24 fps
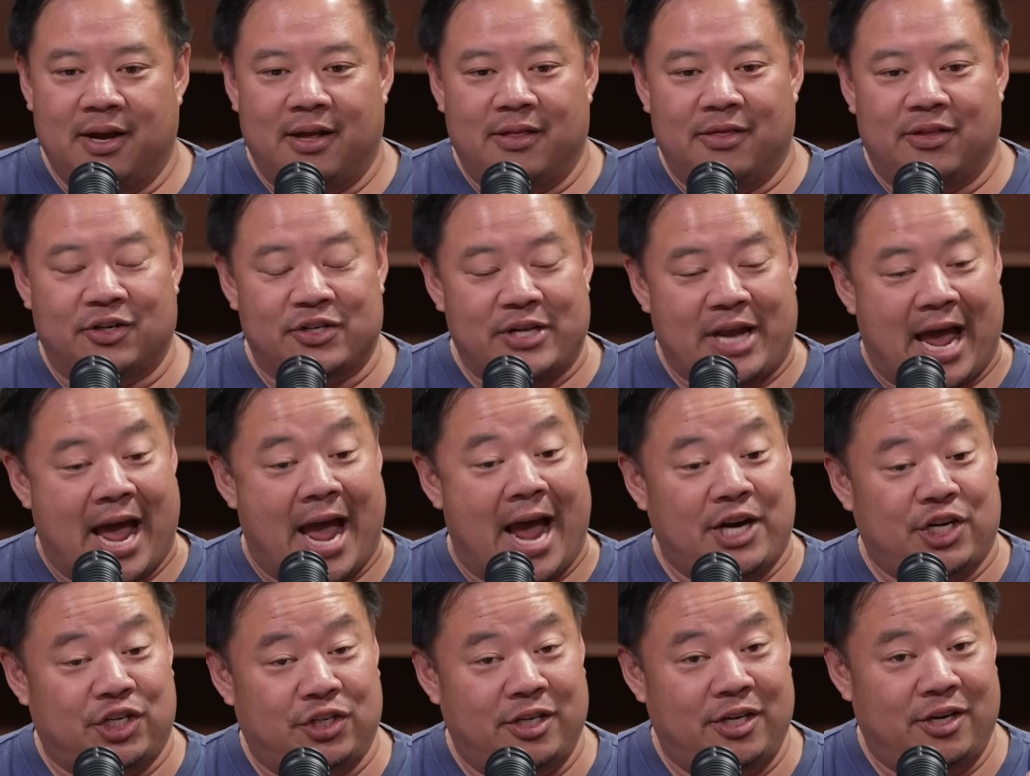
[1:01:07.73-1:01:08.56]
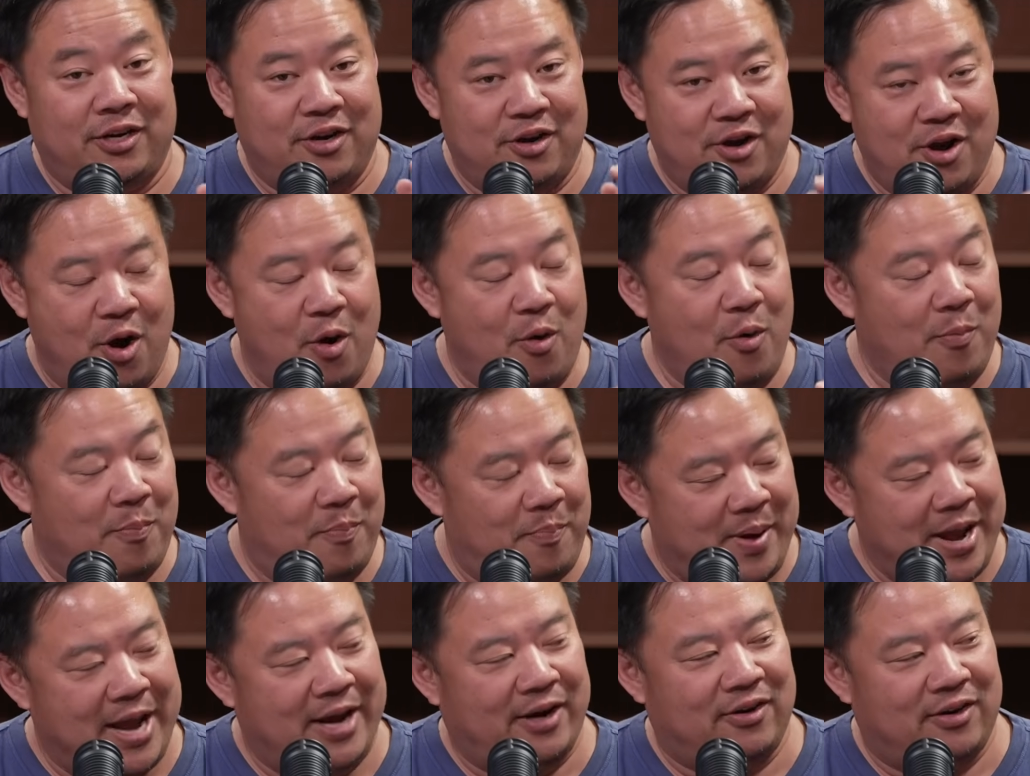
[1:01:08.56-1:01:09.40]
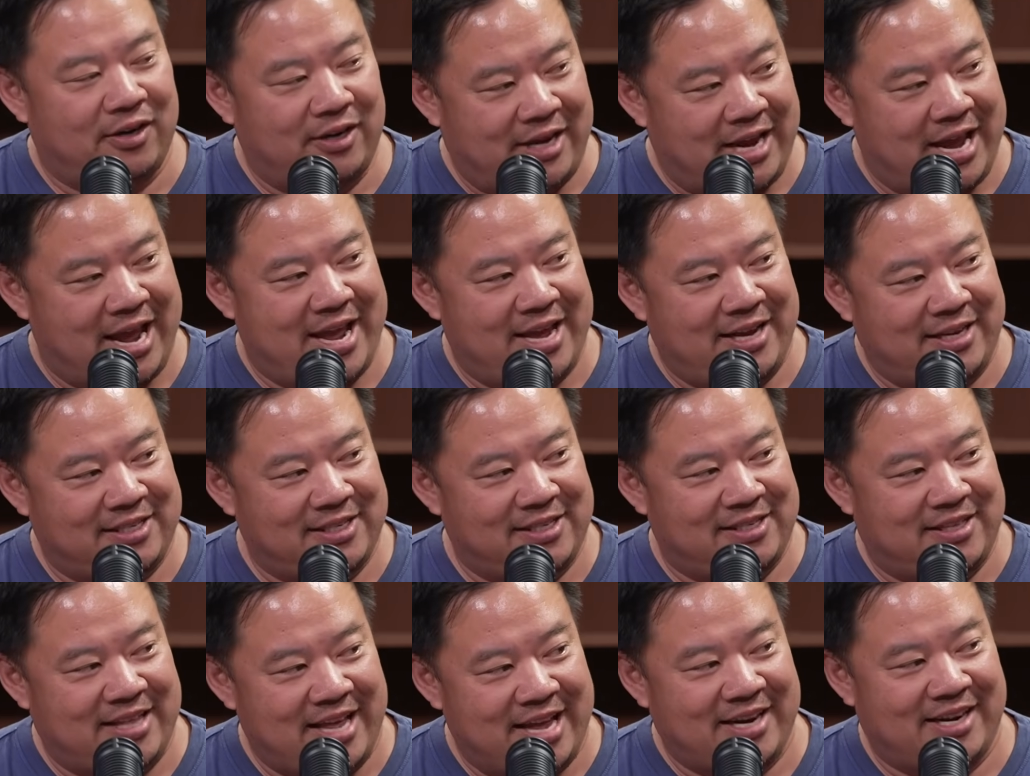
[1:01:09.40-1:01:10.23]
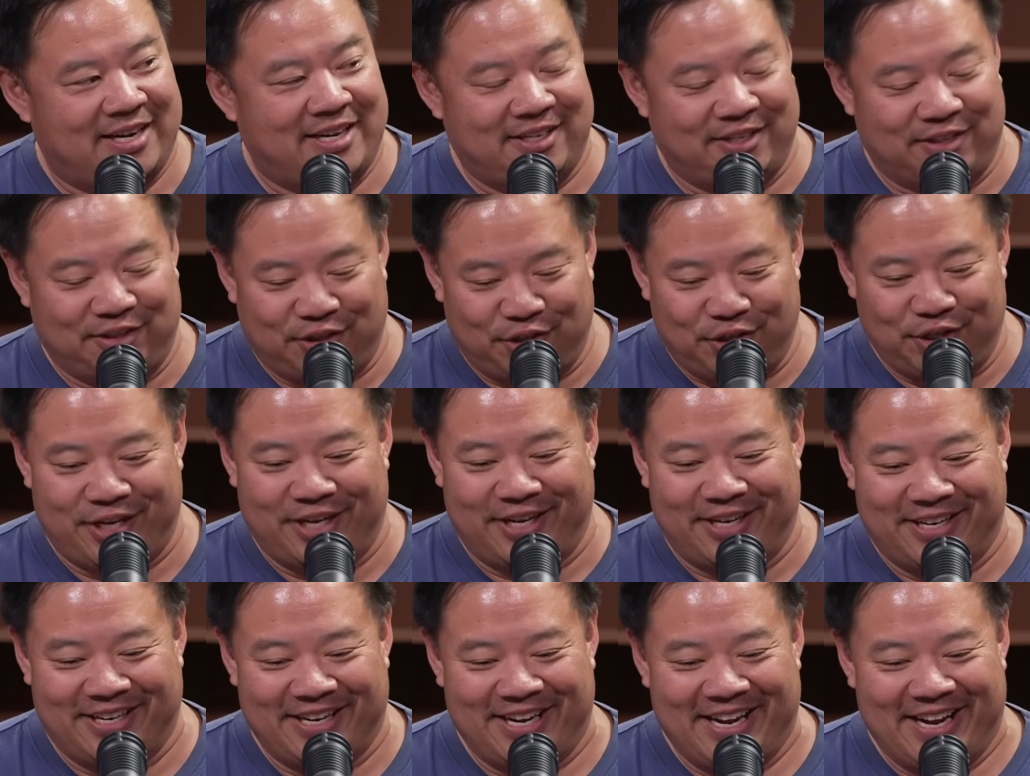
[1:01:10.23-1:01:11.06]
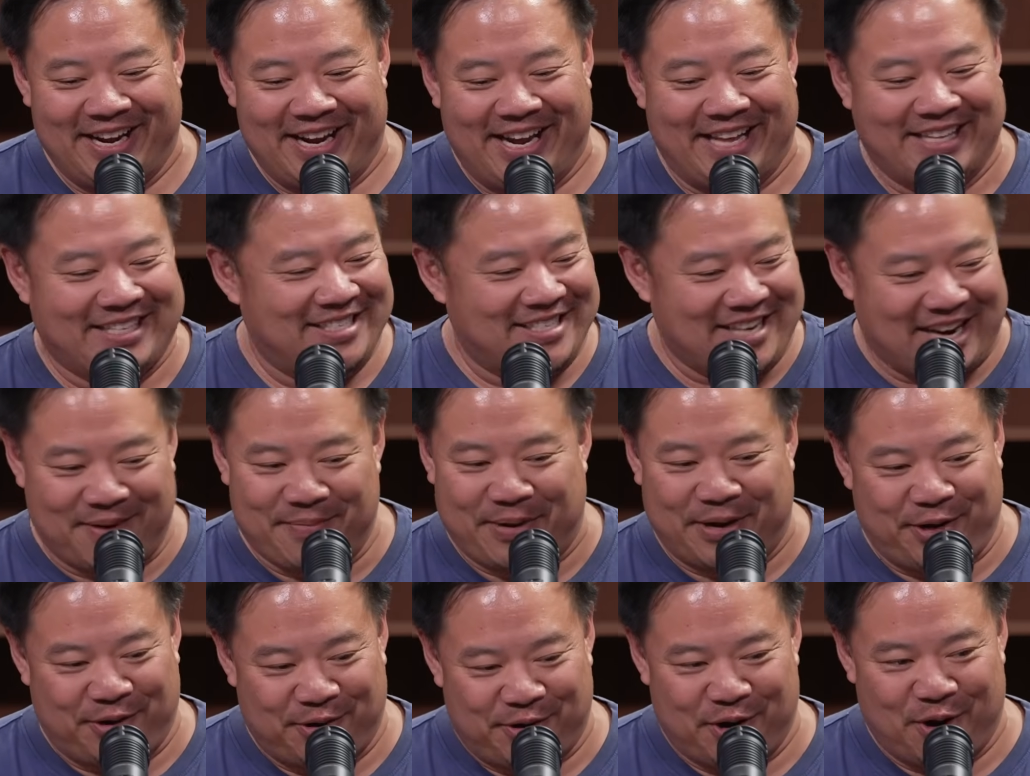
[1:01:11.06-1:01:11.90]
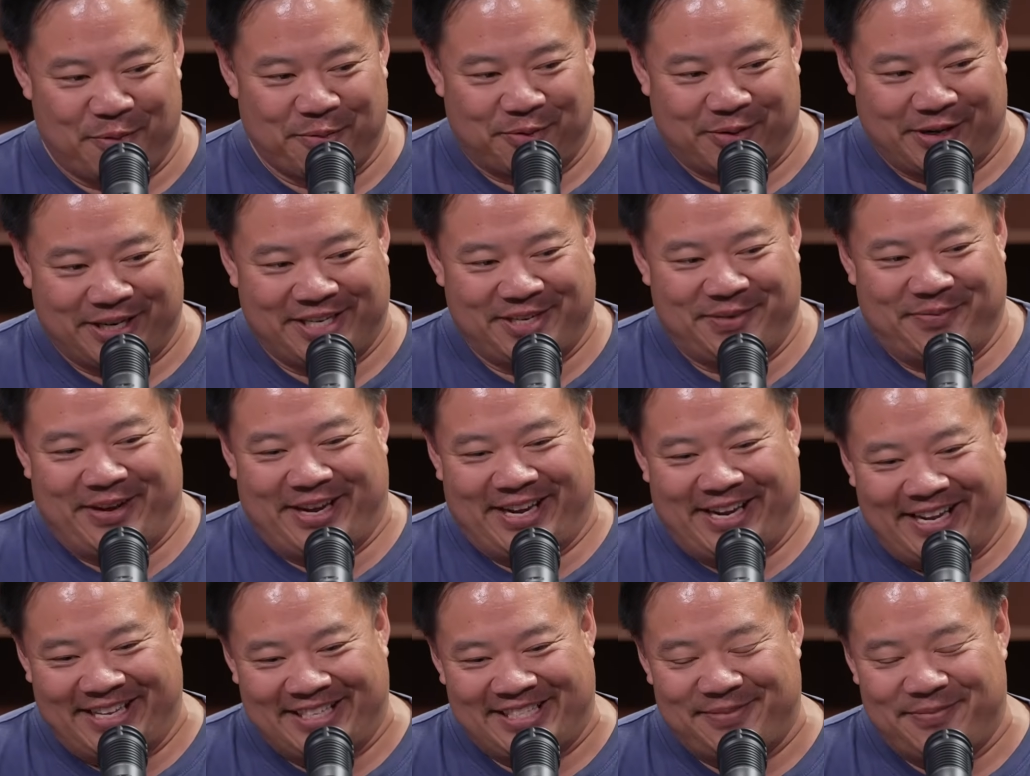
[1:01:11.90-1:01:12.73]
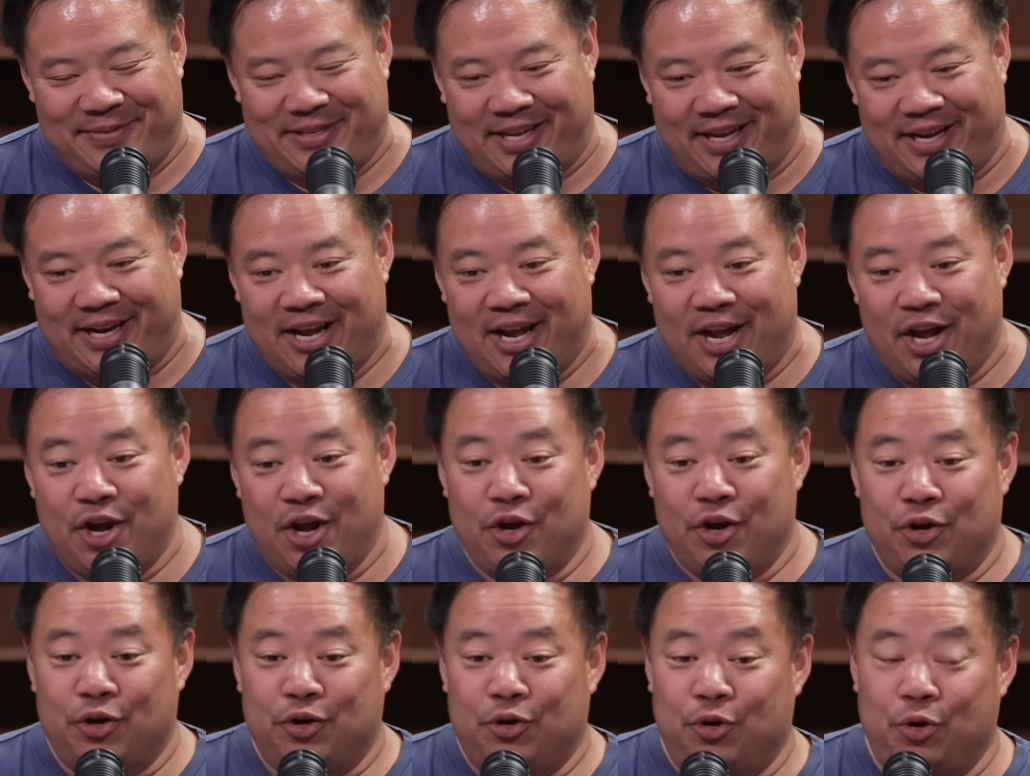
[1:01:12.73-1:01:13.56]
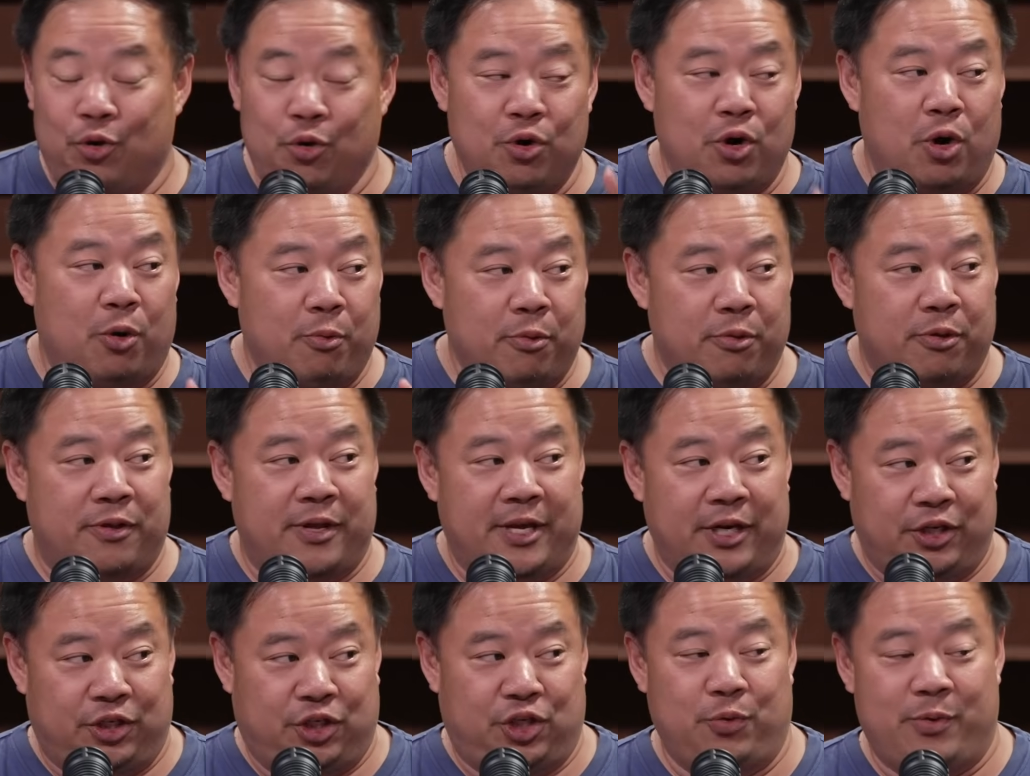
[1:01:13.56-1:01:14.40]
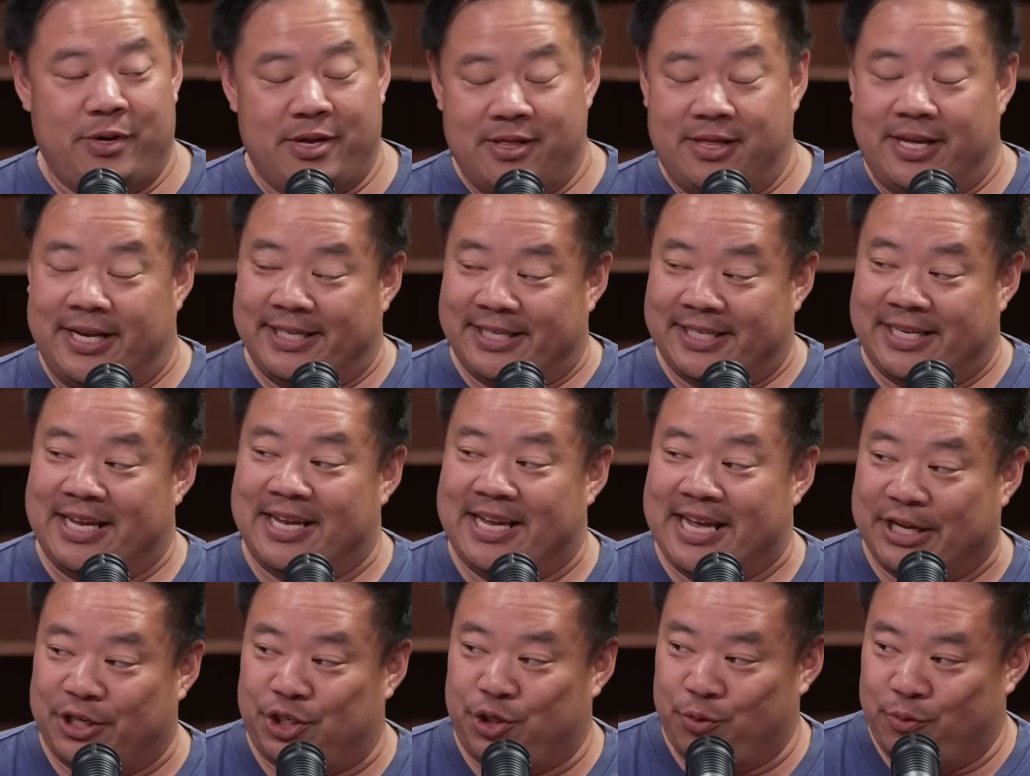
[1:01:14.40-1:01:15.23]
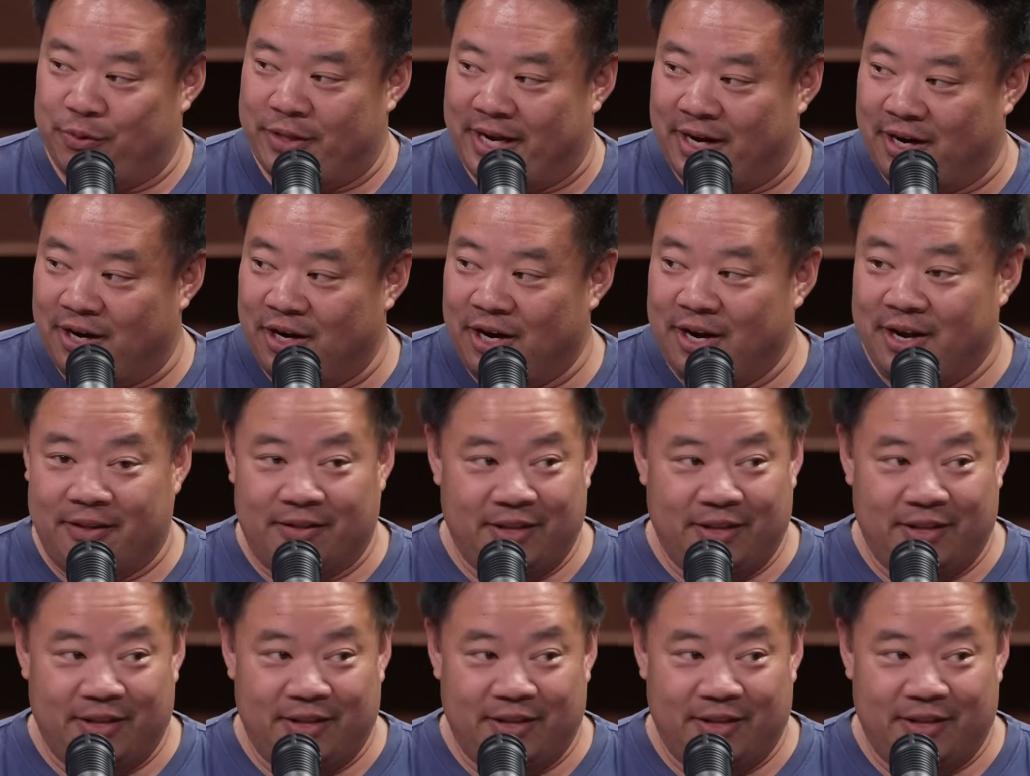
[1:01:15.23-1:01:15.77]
There's actually no better case than to look at, it's not about your Noma resume. It's to be like, you don't think doing this can get you there?